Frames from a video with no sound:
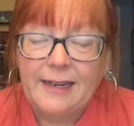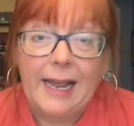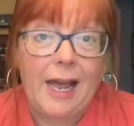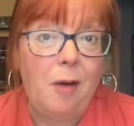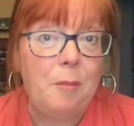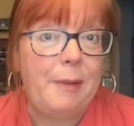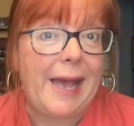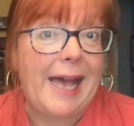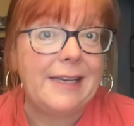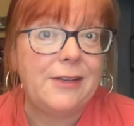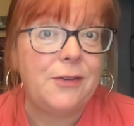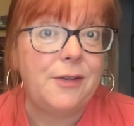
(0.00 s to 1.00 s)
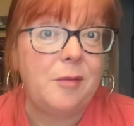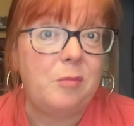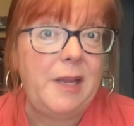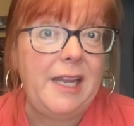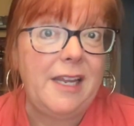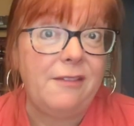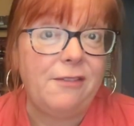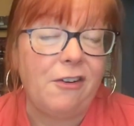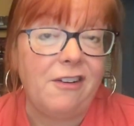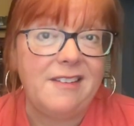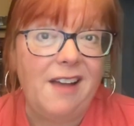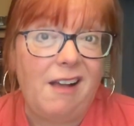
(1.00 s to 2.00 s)
How bad could it be for
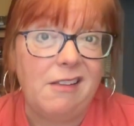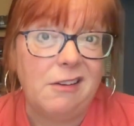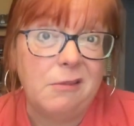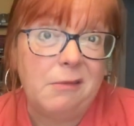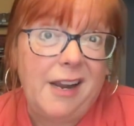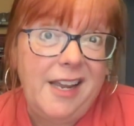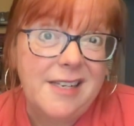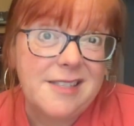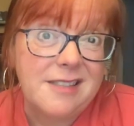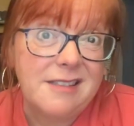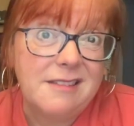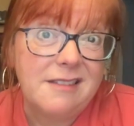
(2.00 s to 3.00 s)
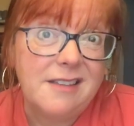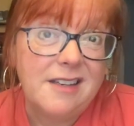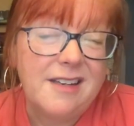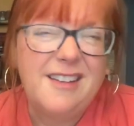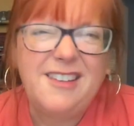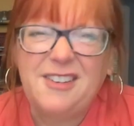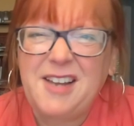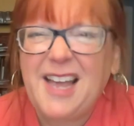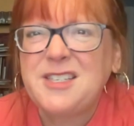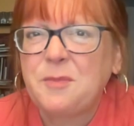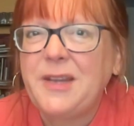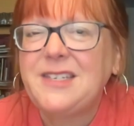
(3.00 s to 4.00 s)
$1, right? Your
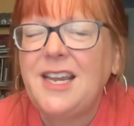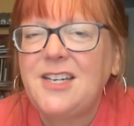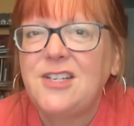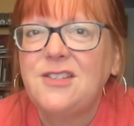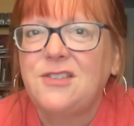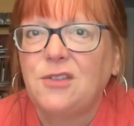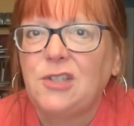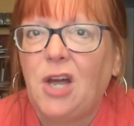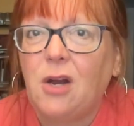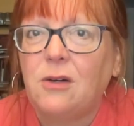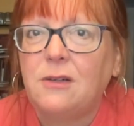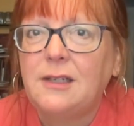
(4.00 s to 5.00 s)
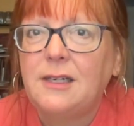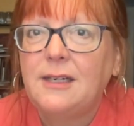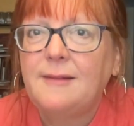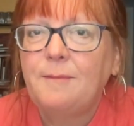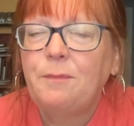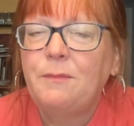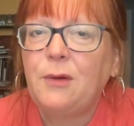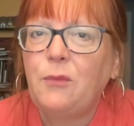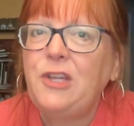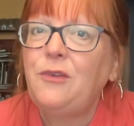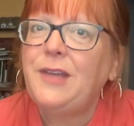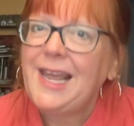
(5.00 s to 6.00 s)
expectations are low. But
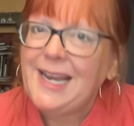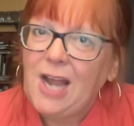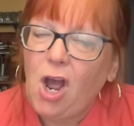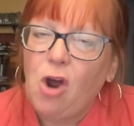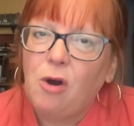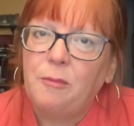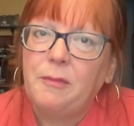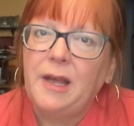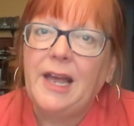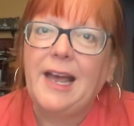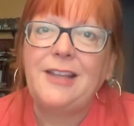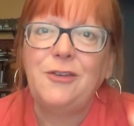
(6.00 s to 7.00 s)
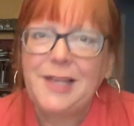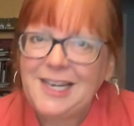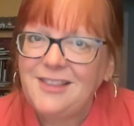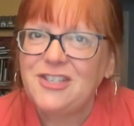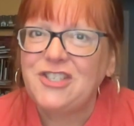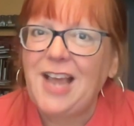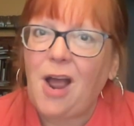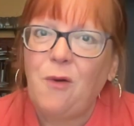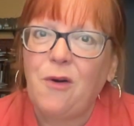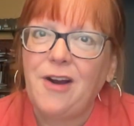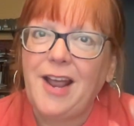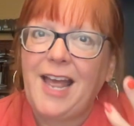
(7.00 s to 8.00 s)
when you get it home, you get in the
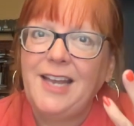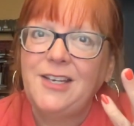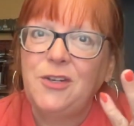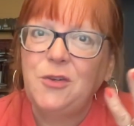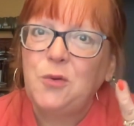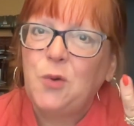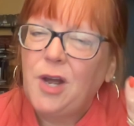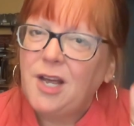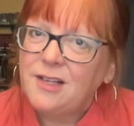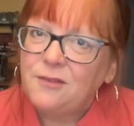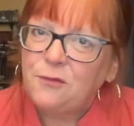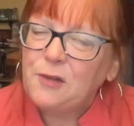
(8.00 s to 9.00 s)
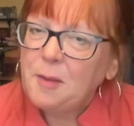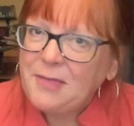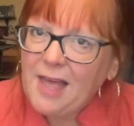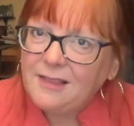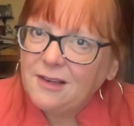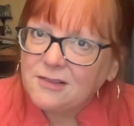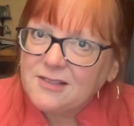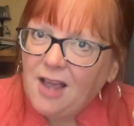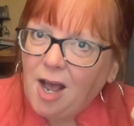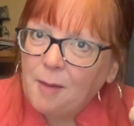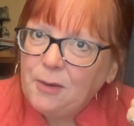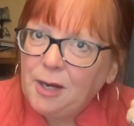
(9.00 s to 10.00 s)
shower and you flip that little
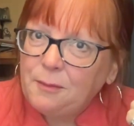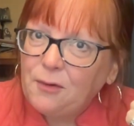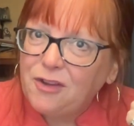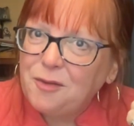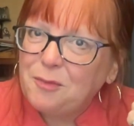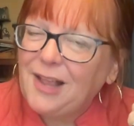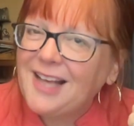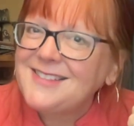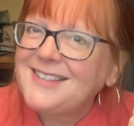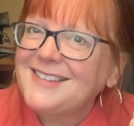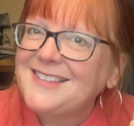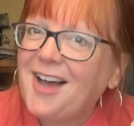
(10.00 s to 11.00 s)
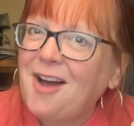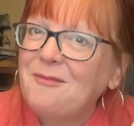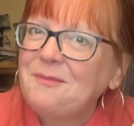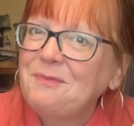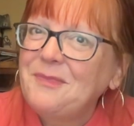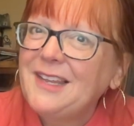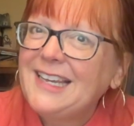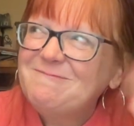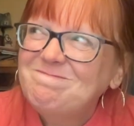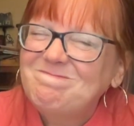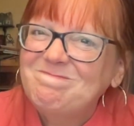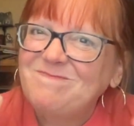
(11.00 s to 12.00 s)
top up on the plastic top,
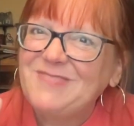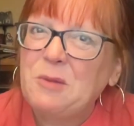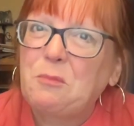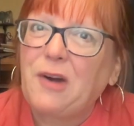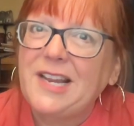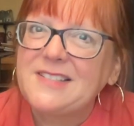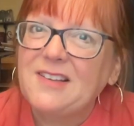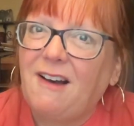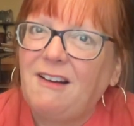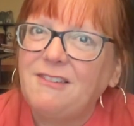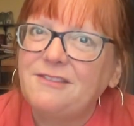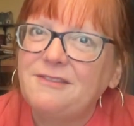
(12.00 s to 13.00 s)
it breaks off.